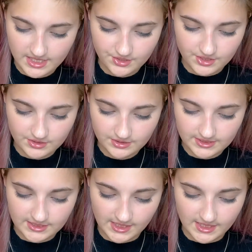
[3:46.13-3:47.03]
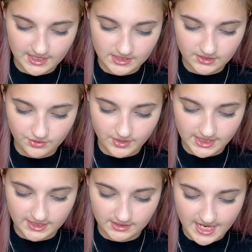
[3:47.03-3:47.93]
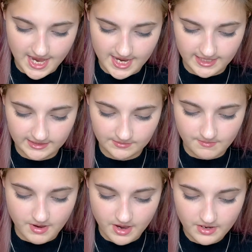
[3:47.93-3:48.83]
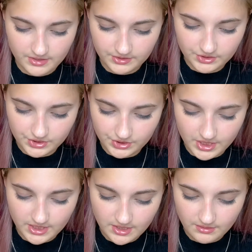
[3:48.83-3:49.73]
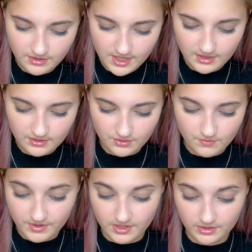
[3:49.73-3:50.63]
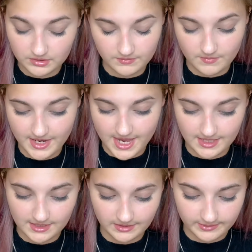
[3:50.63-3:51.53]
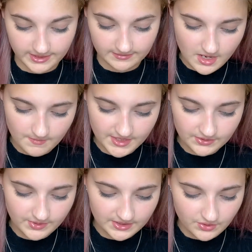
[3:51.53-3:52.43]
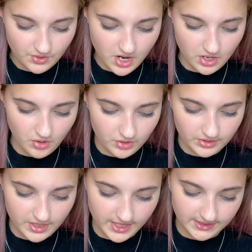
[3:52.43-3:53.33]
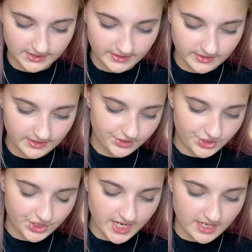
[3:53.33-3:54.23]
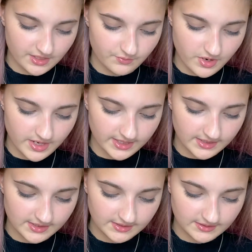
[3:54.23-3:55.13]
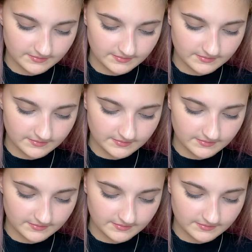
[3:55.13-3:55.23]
Doesn't sink into creases as much, I don't think, not by the looks of it on my hand anyway. This one is a lot lighter shade wise.